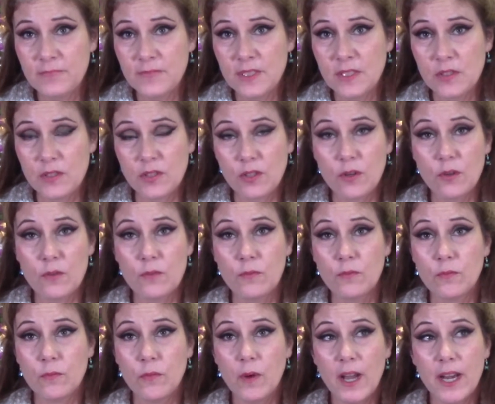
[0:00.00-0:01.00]
So
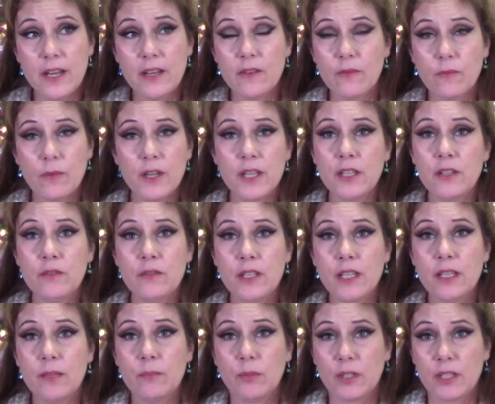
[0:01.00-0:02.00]
what do you
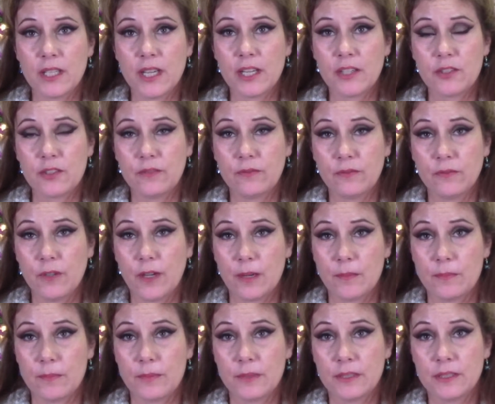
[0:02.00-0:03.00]
need protection from?
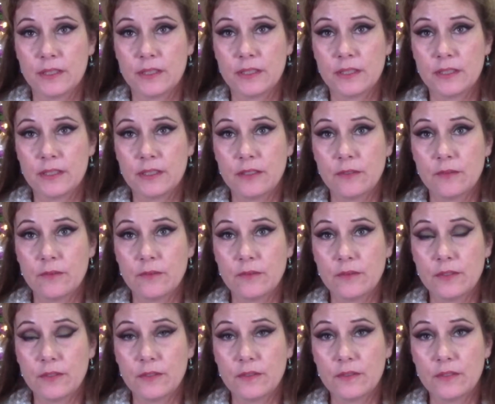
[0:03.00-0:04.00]

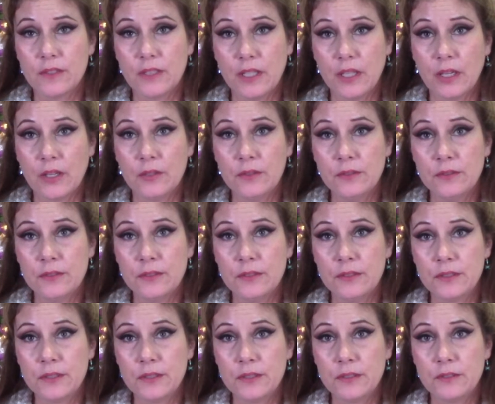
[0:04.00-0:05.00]
You know?
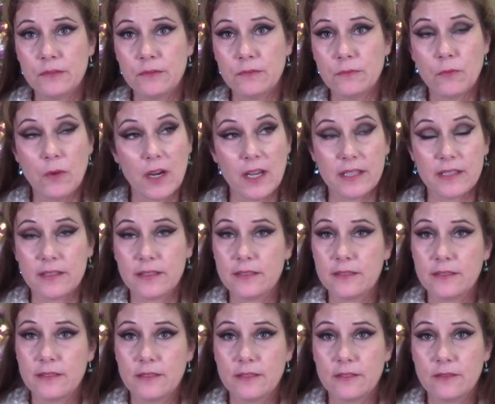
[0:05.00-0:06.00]
What?
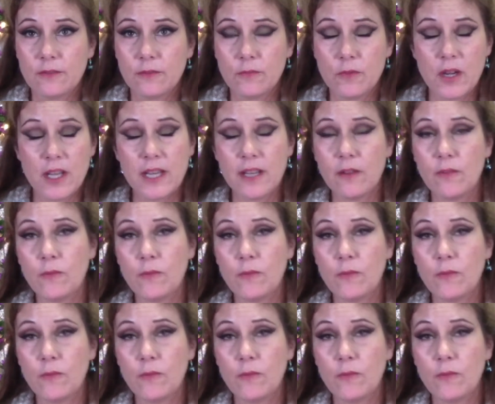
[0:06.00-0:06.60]
What